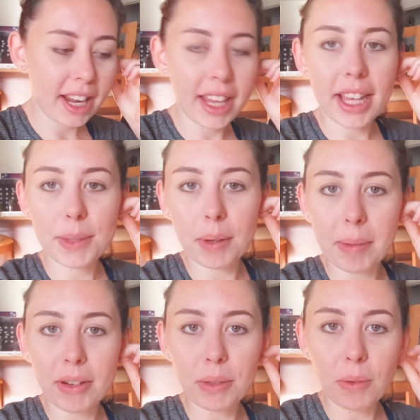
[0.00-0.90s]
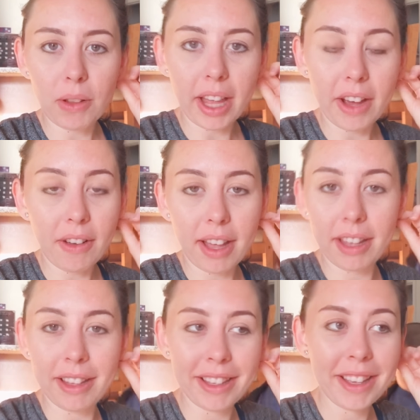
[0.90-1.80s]
and I guess we're about to roll out.
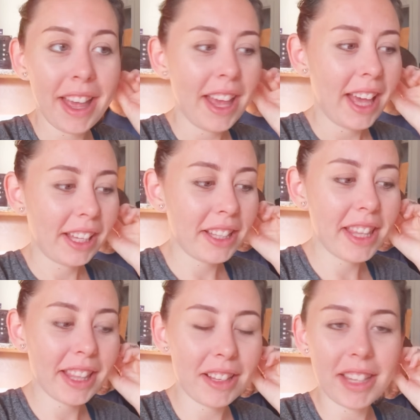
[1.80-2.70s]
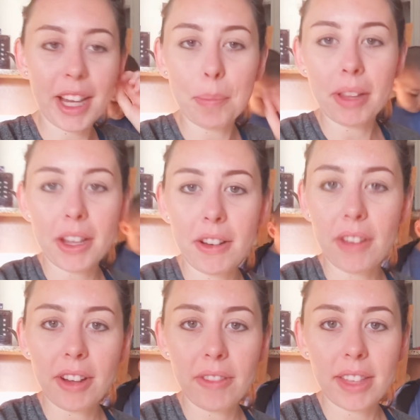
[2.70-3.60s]
Good thing there's like a
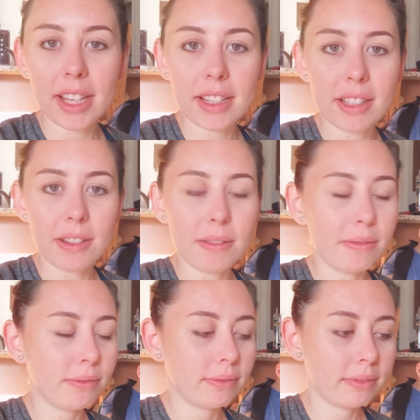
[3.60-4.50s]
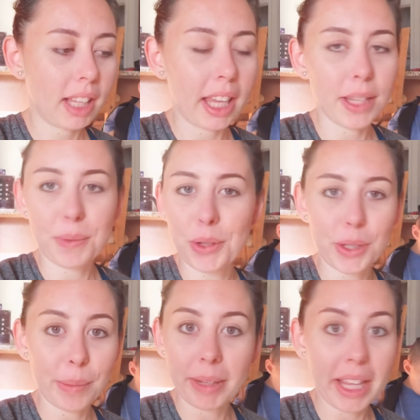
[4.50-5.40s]
playground out there, so I guess we're
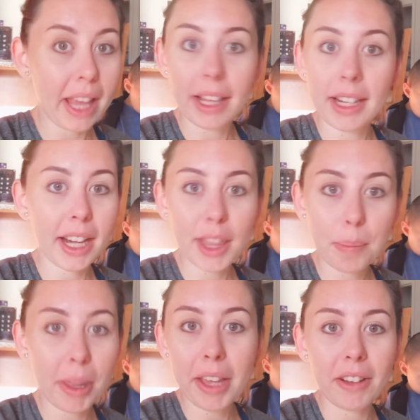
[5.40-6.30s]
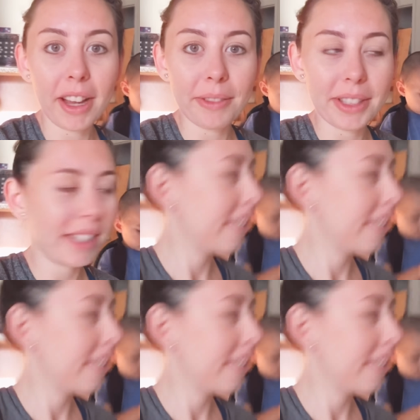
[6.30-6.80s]
just gonna be kicking it at the playground.